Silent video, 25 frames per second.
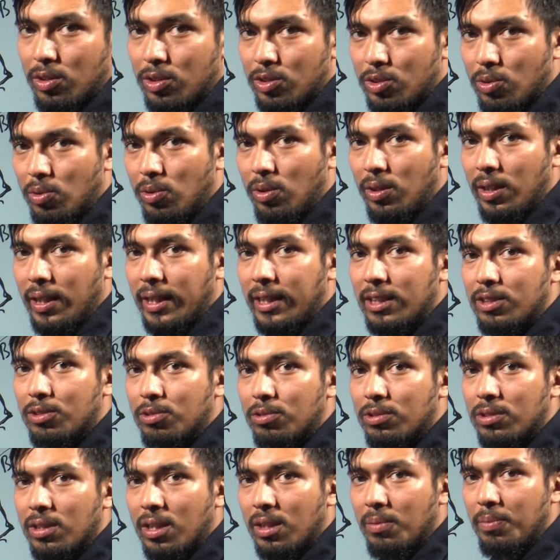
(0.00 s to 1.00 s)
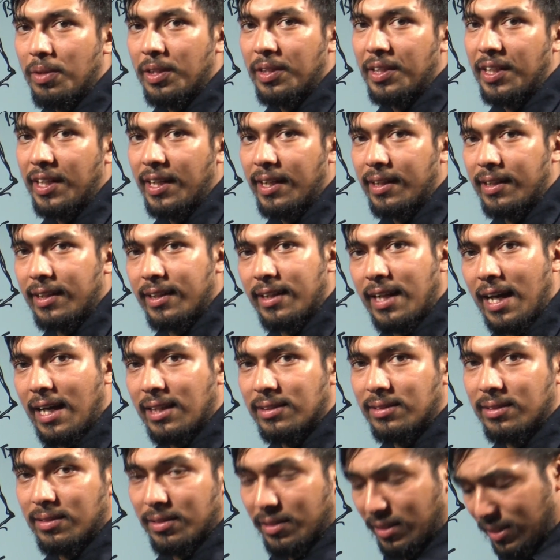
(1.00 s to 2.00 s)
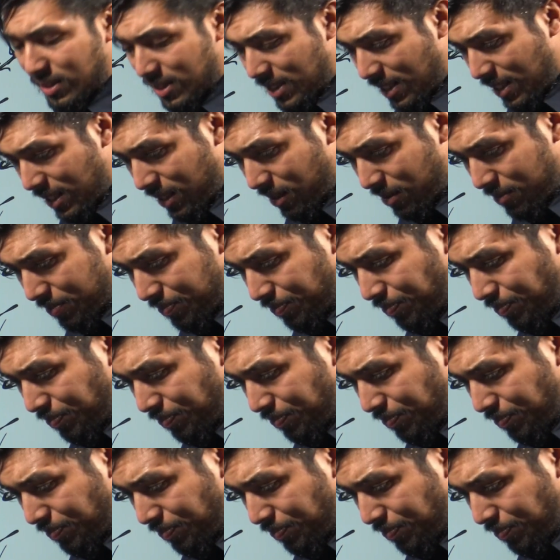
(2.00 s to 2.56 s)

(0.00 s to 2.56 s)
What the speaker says: So it should not be treated as a sale.